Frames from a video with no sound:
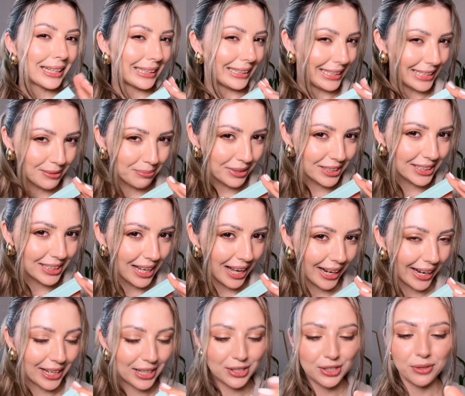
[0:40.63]
This mascara
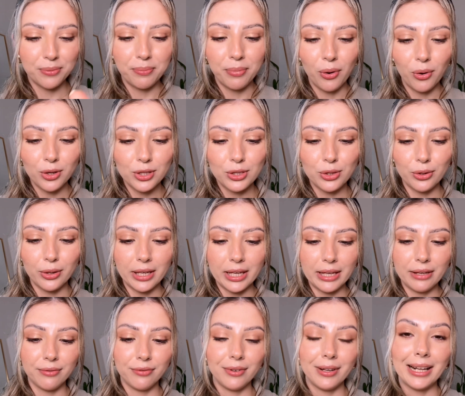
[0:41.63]
is supposed to
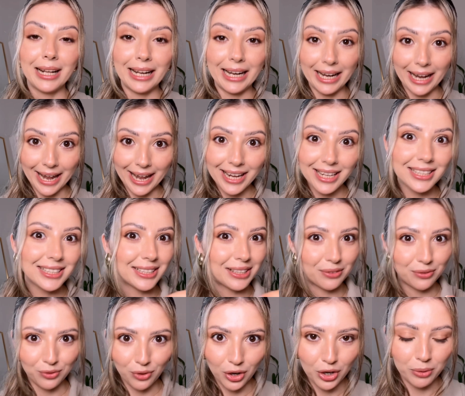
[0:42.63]
give length and
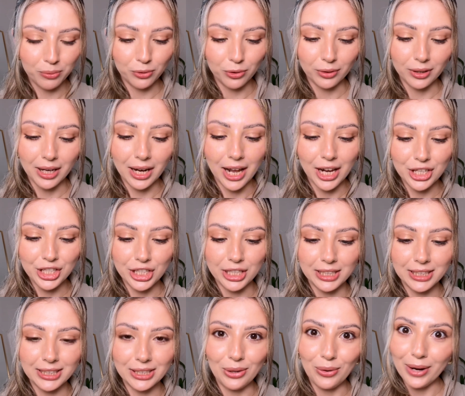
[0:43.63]
volume to the lashes,
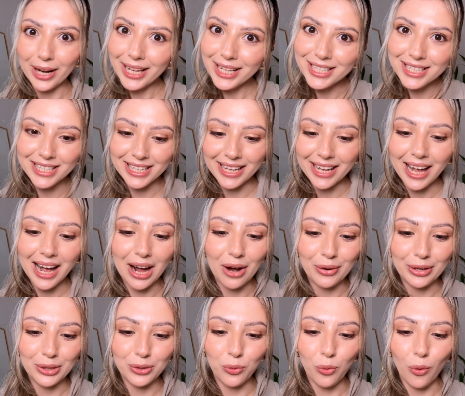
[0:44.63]
so let's see how
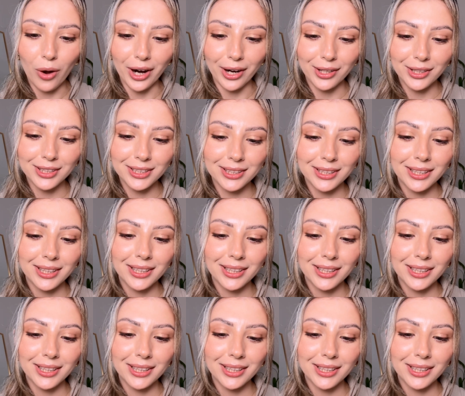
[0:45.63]
it works.